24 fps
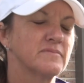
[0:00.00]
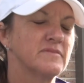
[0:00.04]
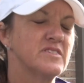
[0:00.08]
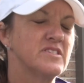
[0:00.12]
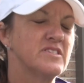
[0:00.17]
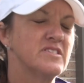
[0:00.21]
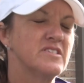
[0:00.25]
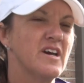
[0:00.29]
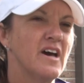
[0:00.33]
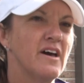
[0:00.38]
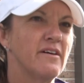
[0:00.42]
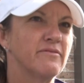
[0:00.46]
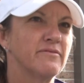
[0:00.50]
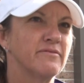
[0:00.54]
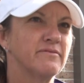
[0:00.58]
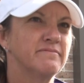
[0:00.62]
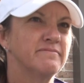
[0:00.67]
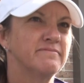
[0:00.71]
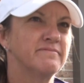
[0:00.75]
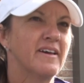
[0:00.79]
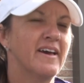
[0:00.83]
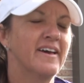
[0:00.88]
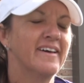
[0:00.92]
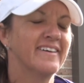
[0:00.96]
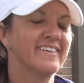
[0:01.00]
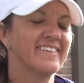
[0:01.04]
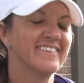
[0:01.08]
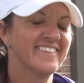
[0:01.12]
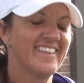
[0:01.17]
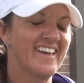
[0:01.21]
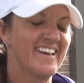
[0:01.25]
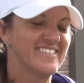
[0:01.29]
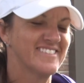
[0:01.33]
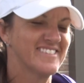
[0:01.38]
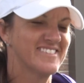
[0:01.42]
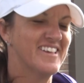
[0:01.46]
It's tough.
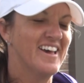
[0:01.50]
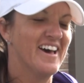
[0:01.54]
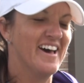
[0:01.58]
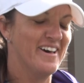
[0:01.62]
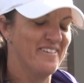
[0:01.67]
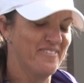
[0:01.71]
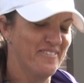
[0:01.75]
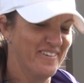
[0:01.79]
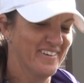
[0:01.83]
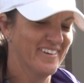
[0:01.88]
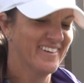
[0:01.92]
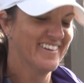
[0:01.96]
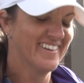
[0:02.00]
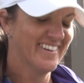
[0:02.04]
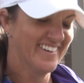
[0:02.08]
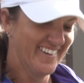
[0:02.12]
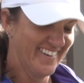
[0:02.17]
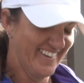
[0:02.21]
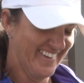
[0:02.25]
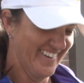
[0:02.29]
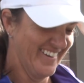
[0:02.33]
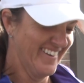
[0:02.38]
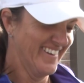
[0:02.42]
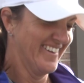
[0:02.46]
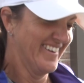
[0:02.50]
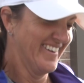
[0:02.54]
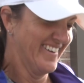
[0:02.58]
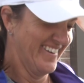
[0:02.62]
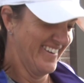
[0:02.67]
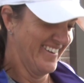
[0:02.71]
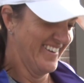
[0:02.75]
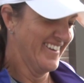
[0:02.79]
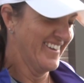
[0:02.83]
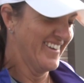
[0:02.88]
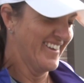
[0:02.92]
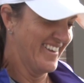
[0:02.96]
That's tough.
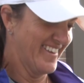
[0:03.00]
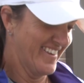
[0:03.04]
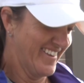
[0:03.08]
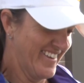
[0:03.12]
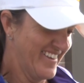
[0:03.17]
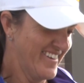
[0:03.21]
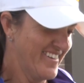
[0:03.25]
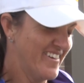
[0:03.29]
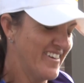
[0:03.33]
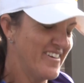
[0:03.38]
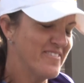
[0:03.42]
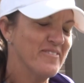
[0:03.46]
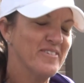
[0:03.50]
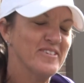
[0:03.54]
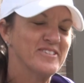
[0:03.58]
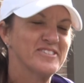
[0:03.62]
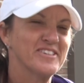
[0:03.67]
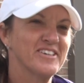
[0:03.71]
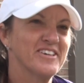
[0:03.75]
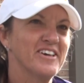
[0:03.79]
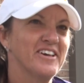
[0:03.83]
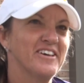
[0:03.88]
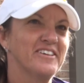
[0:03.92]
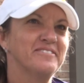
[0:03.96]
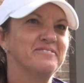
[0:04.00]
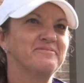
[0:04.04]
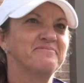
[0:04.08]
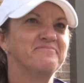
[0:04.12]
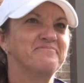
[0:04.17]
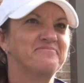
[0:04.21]
It wasn't good.